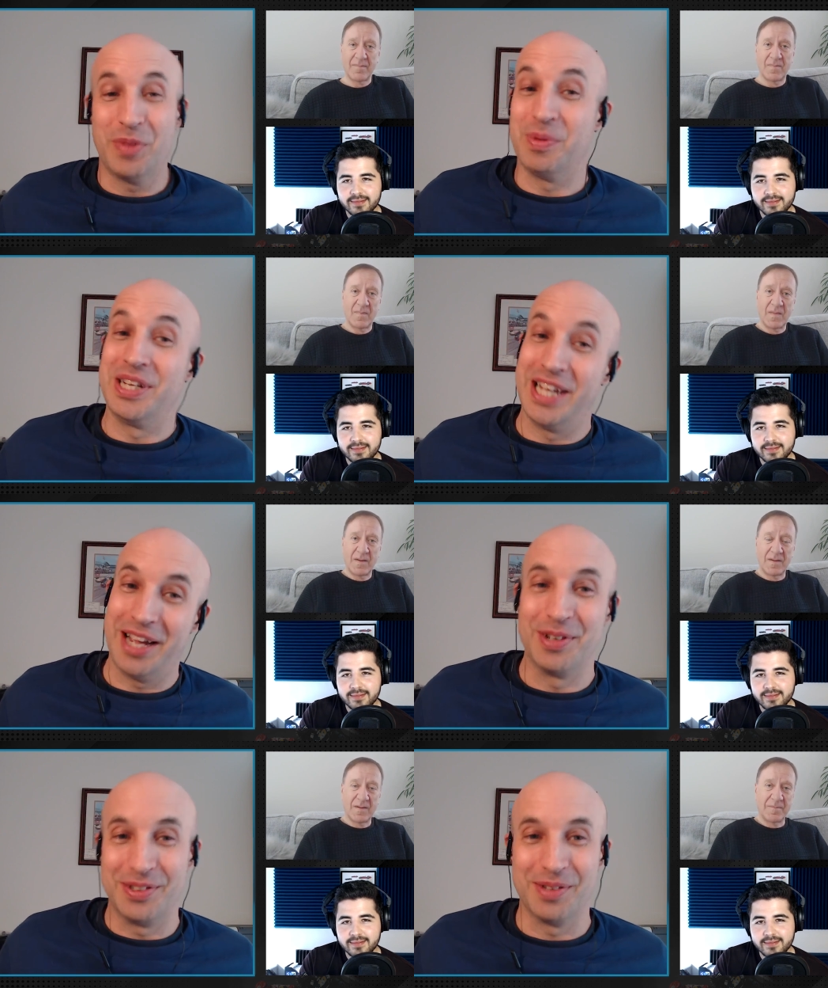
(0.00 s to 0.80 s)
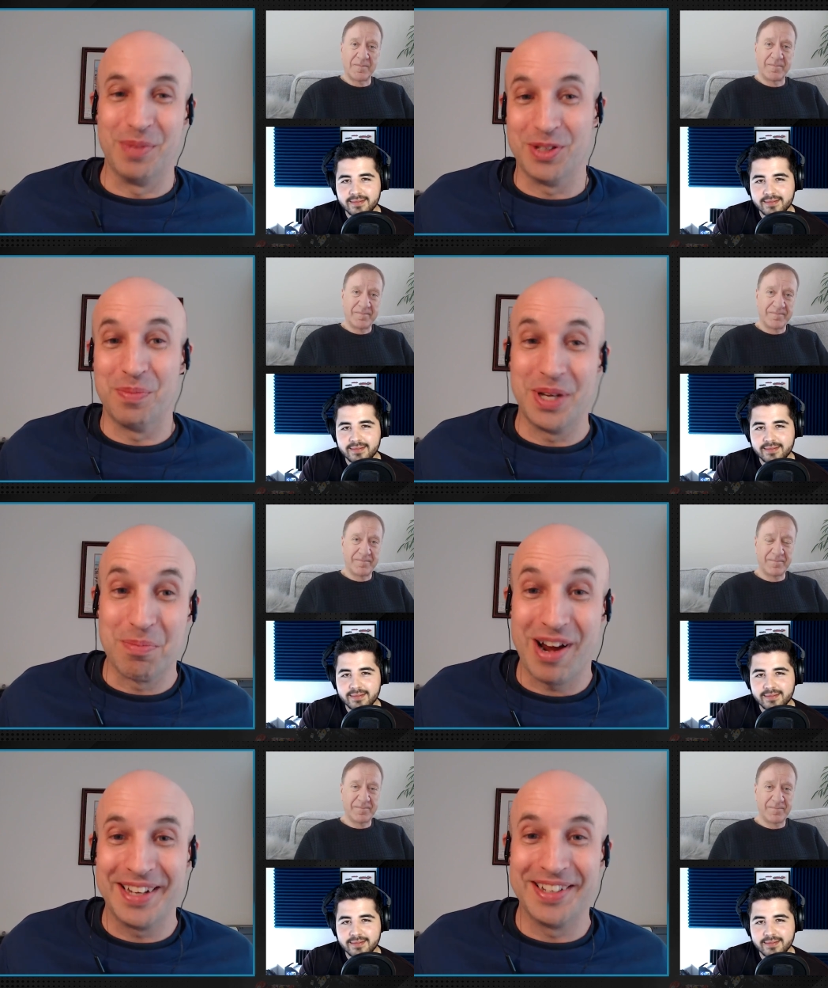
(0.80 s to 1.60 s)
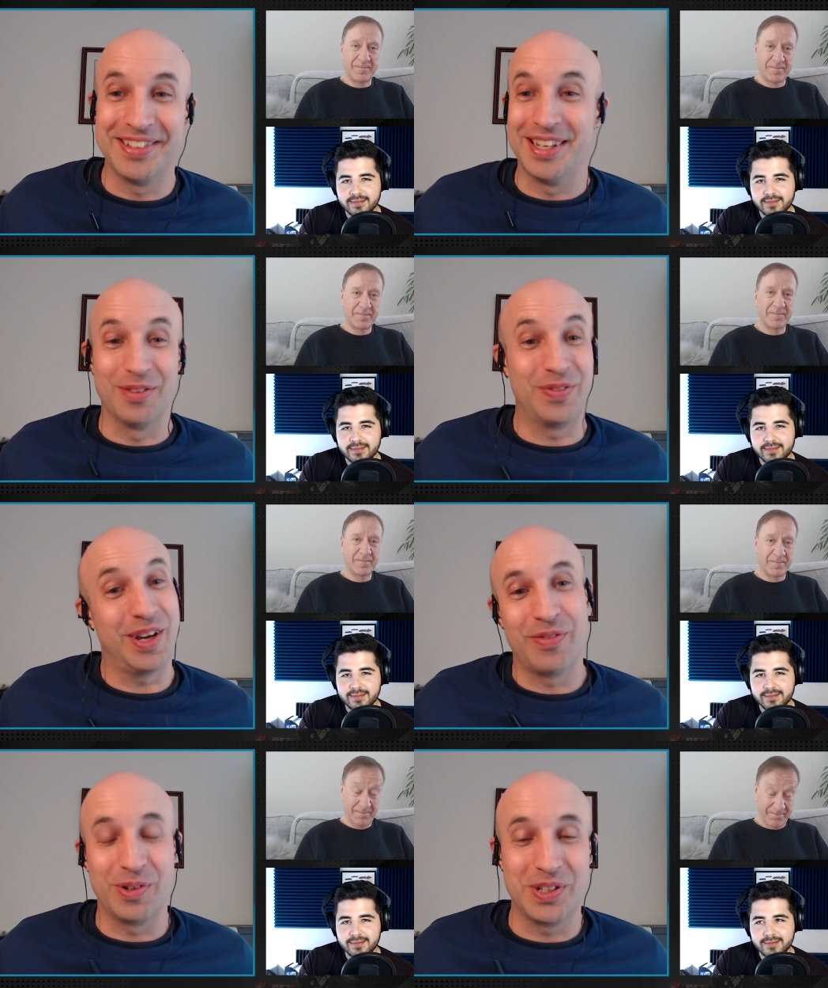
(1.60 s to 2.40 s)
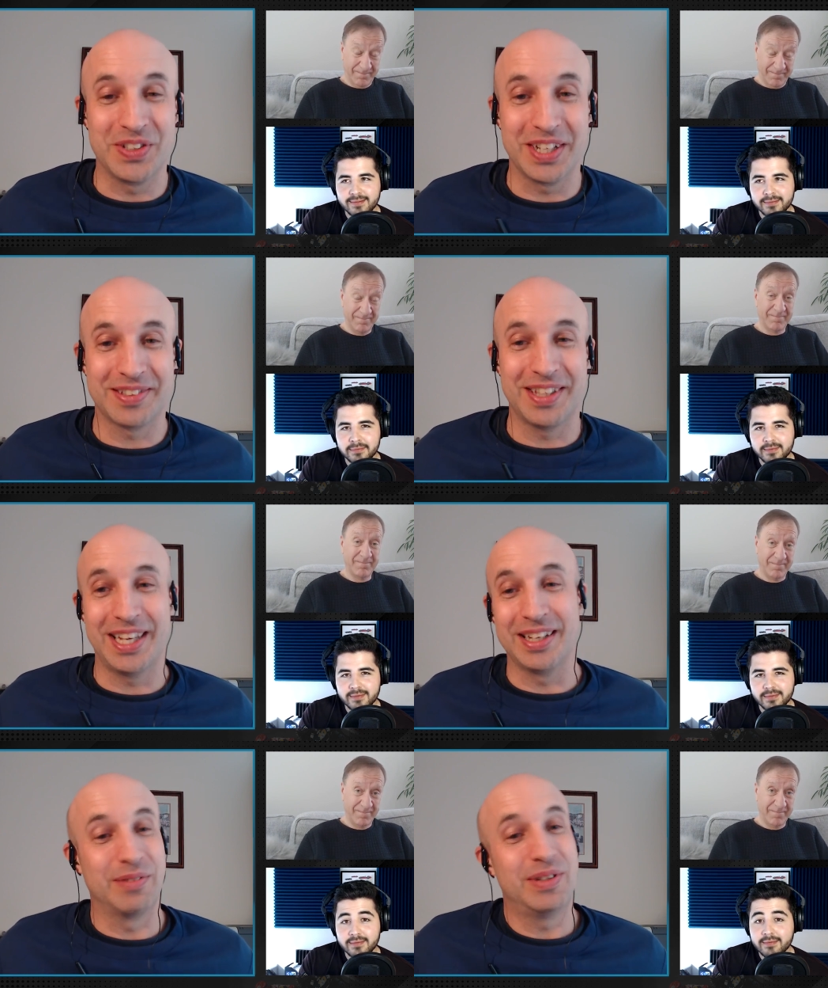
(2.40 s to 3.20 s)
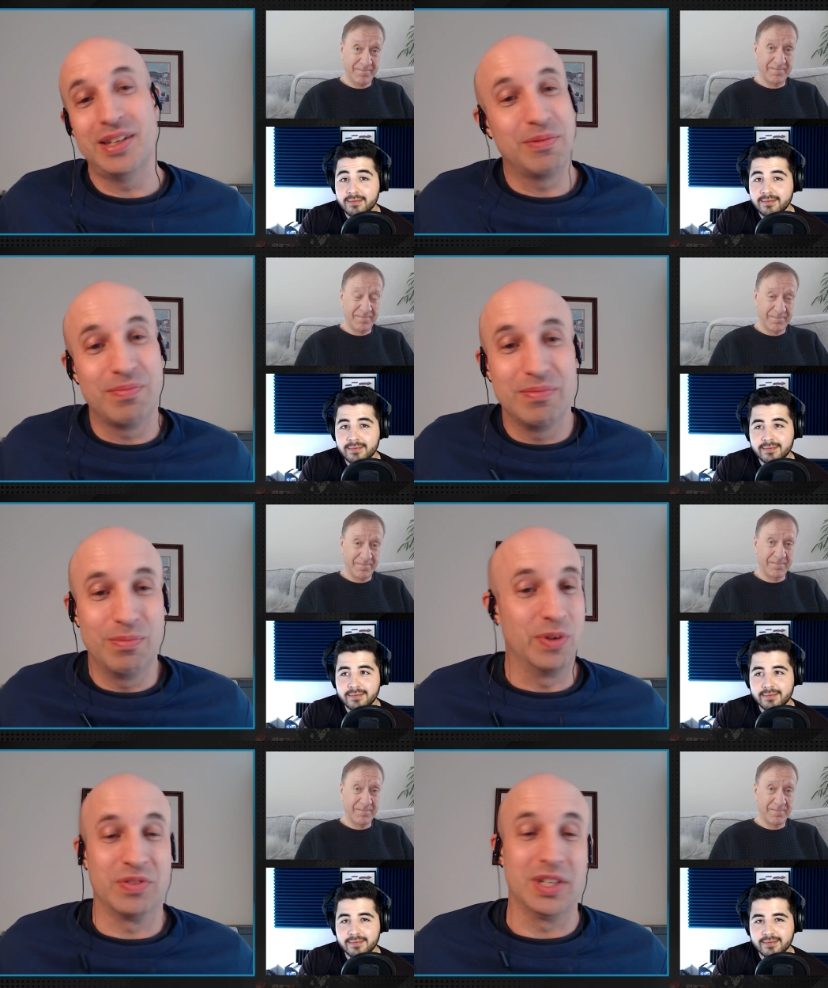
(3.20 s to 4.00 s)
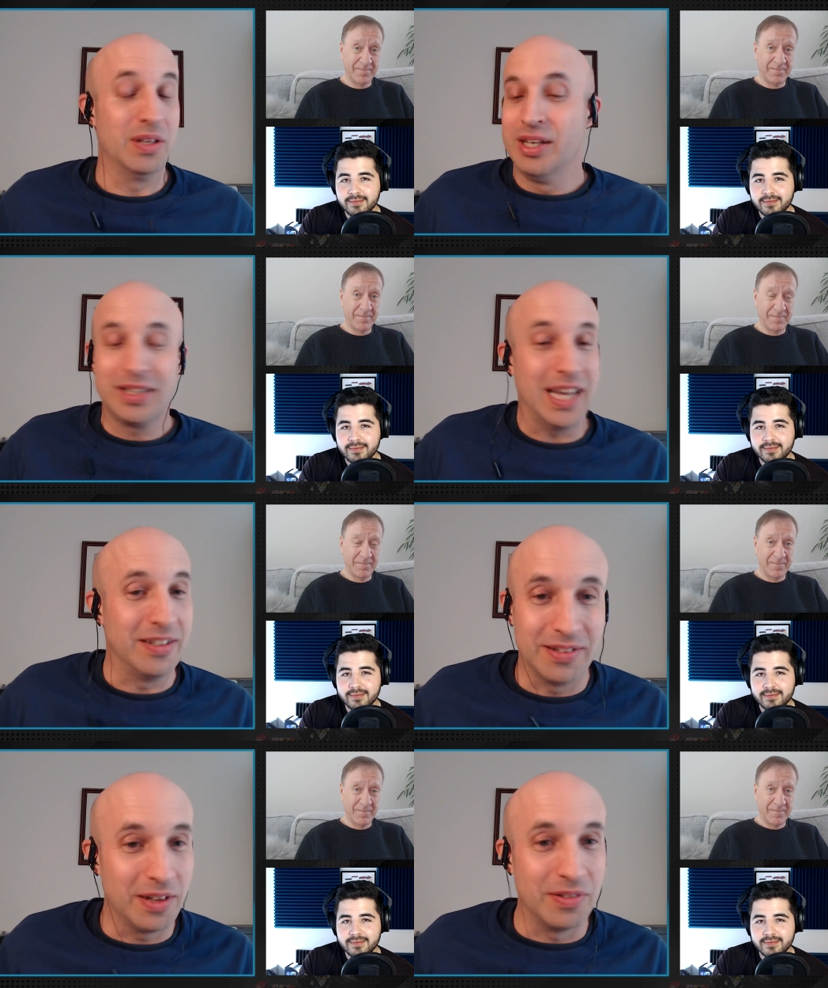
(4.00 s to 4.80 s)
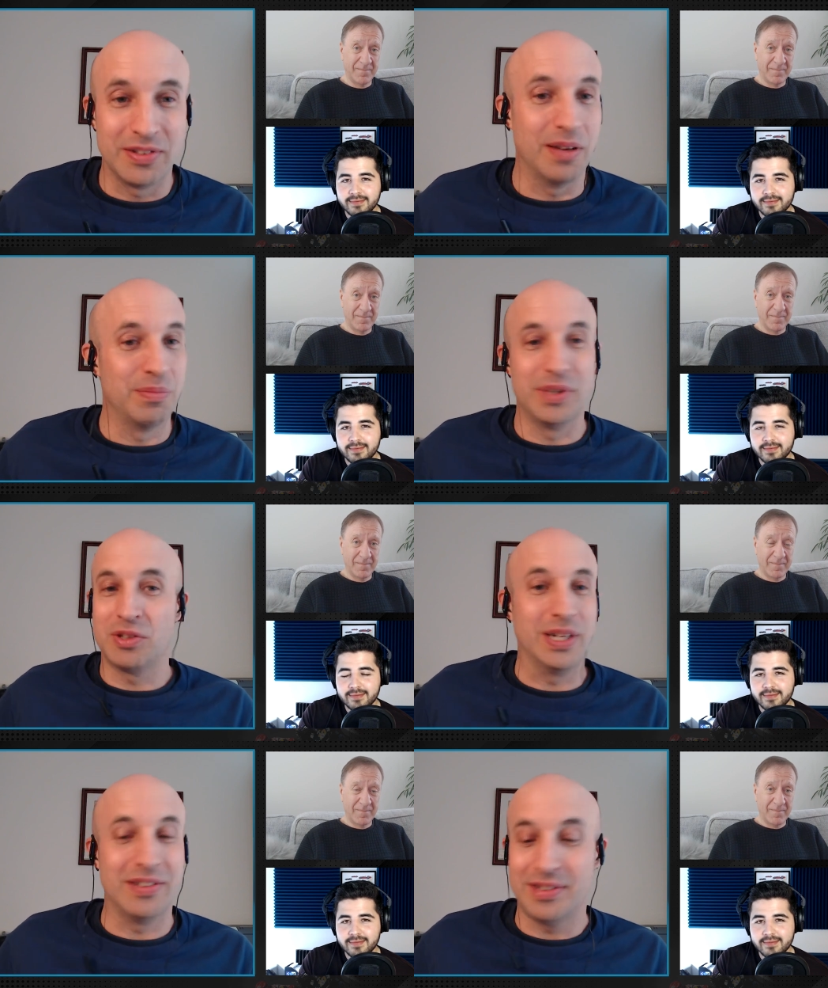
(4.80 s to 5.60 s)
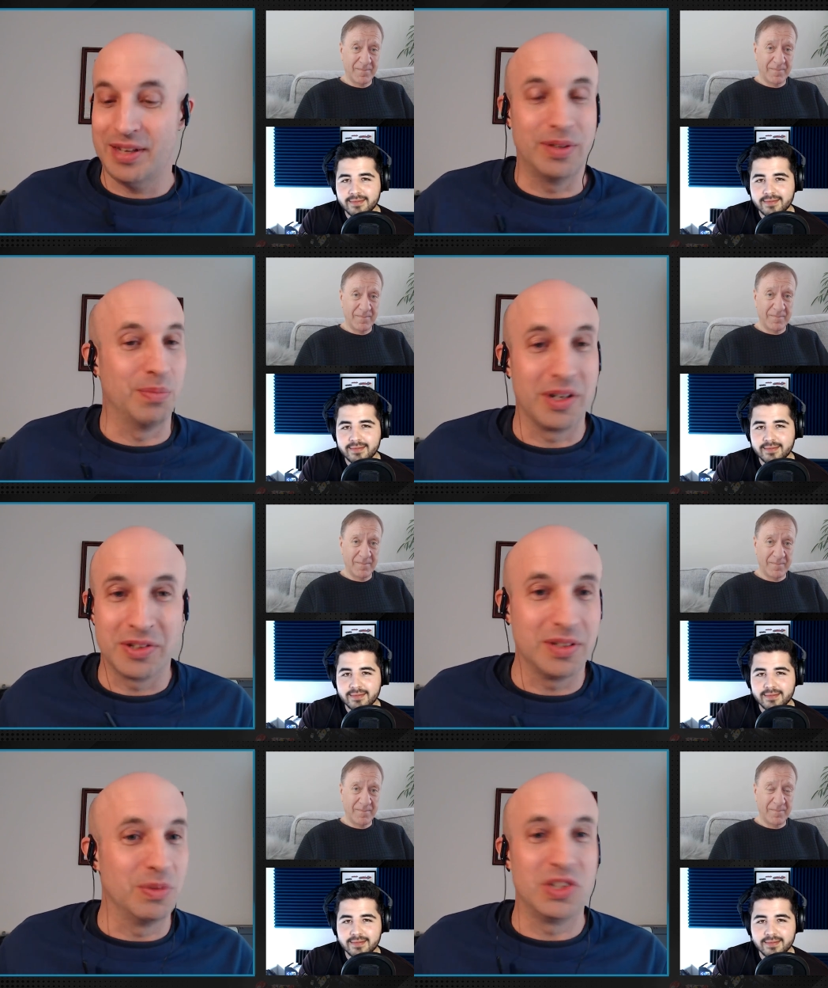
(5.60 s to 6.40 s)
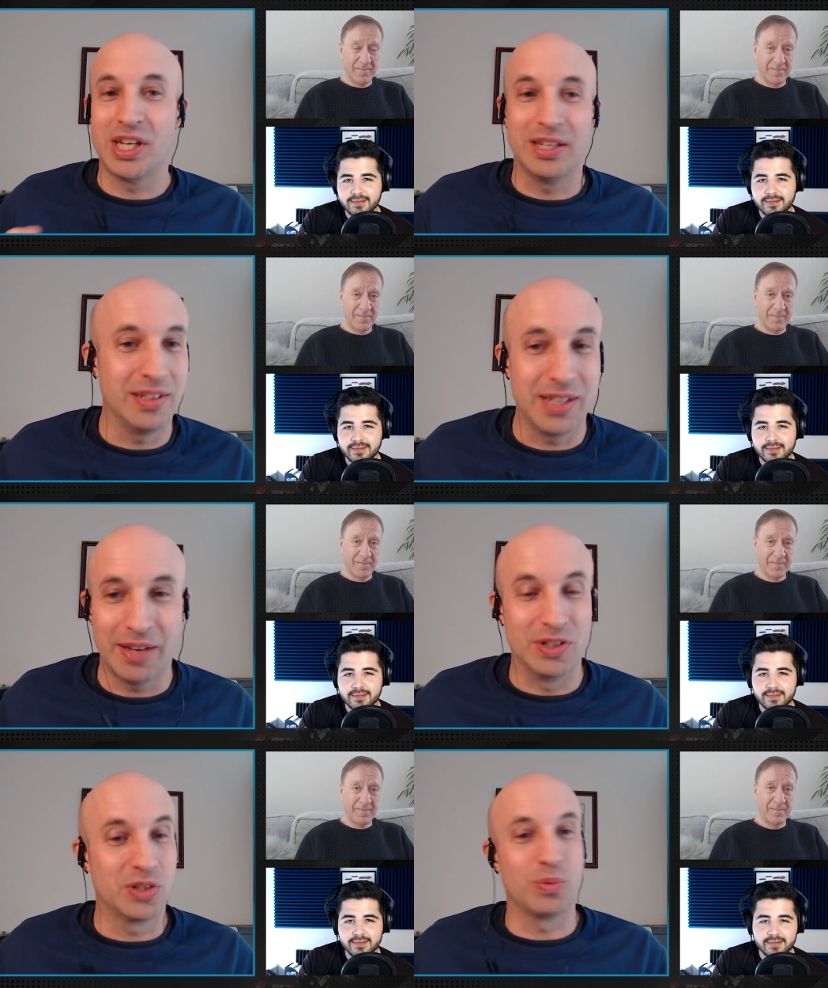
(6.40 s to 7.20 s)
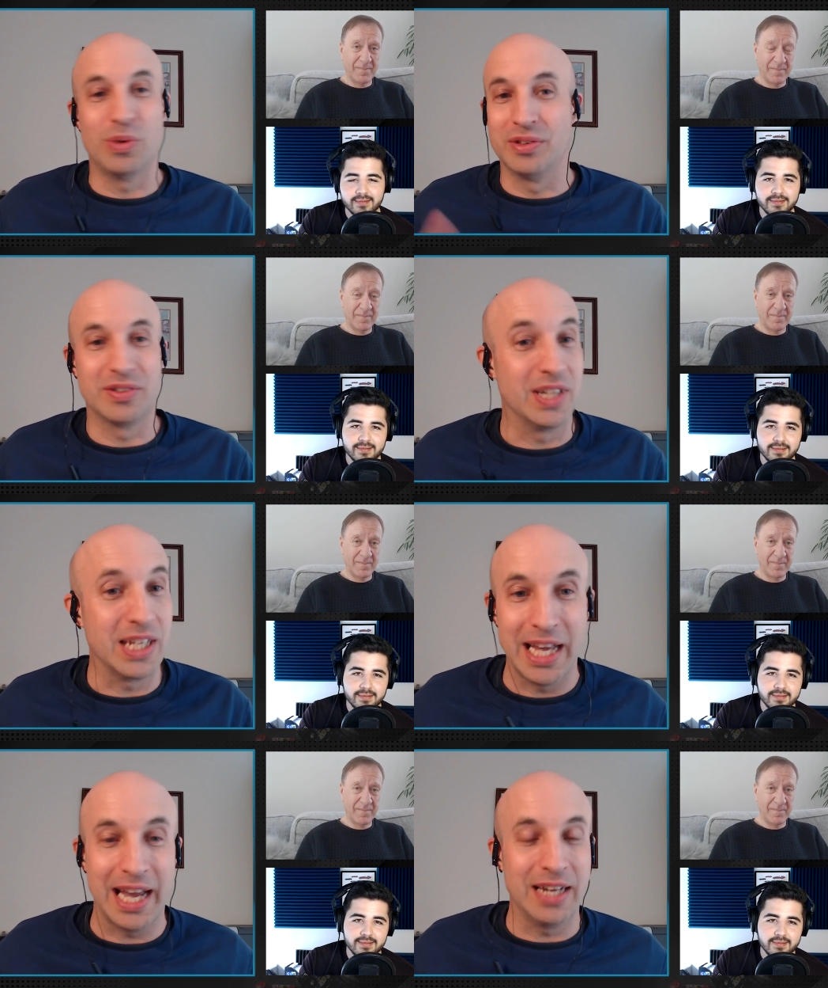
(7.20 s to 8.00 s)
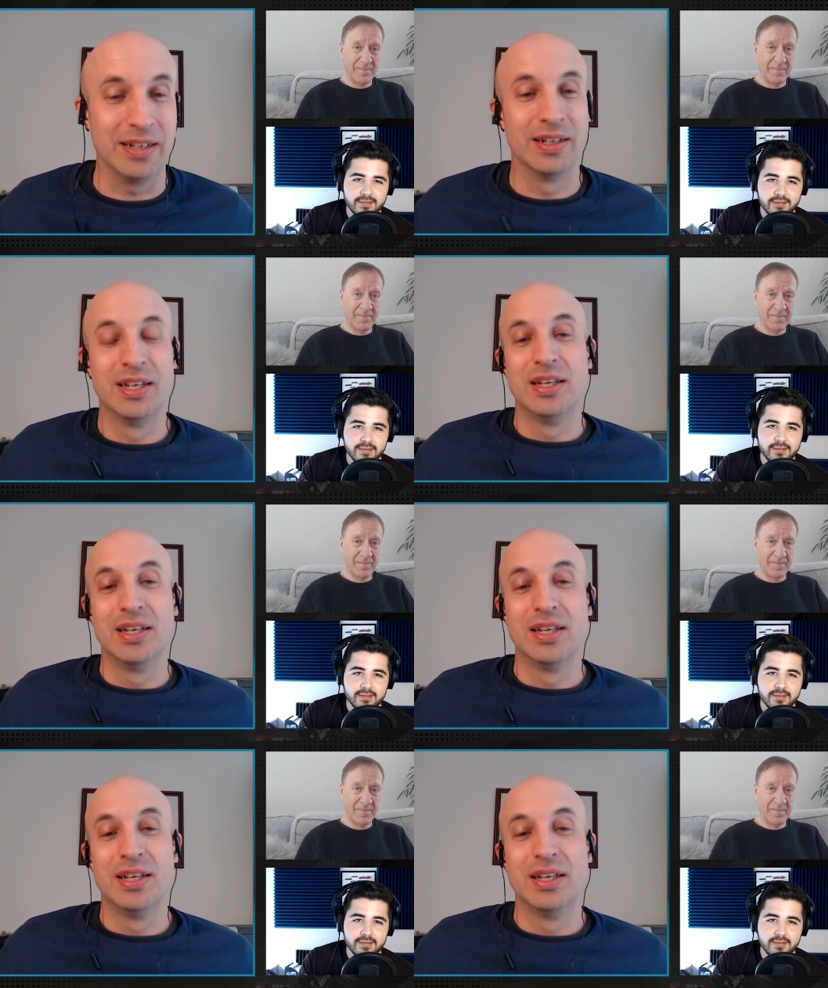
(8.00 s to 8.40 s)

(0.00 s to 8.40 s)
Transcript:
Speaker 1: I mean, now it's a it's a big brand, isn't it? The VR46 thing, and you know, we've seen Casey Stoner's number 27, Marcus Simoncelli, Kevin Schwantz, Nicky Hayden.